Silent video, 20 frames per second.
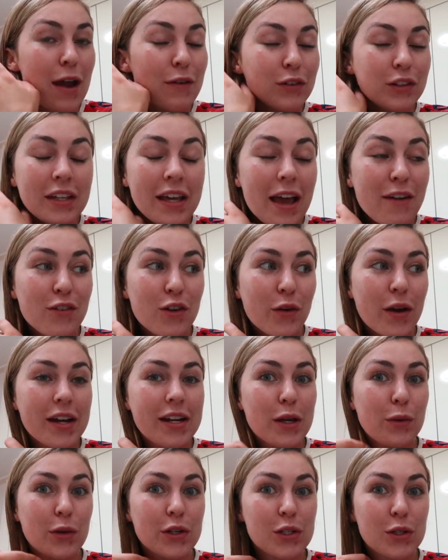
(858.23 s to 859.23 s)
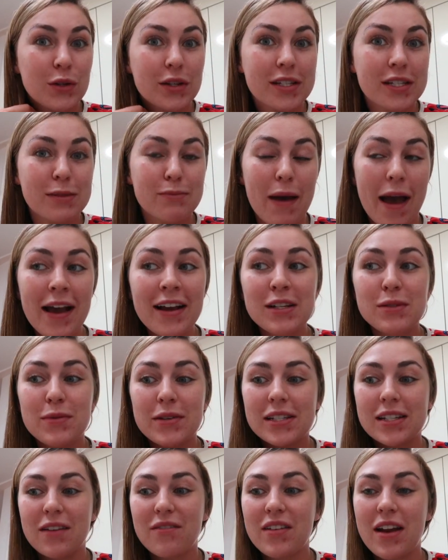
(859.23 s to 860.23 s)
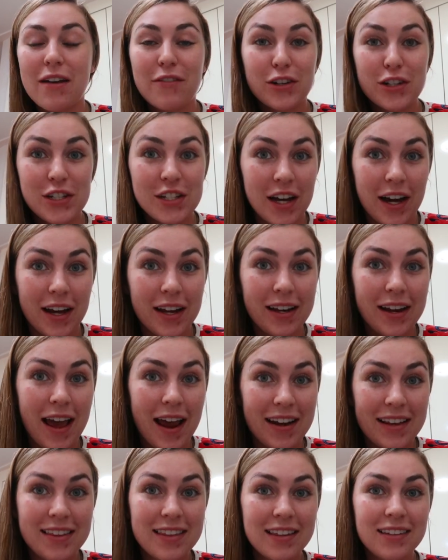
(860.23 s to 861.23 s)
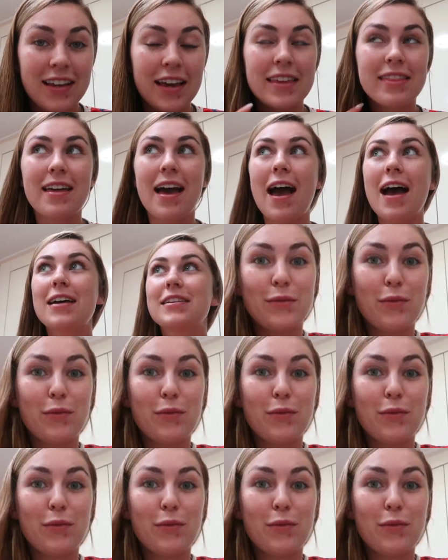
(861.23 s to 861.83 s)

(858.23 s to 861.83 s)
I really have no idea what to expect because I've never done anything like that.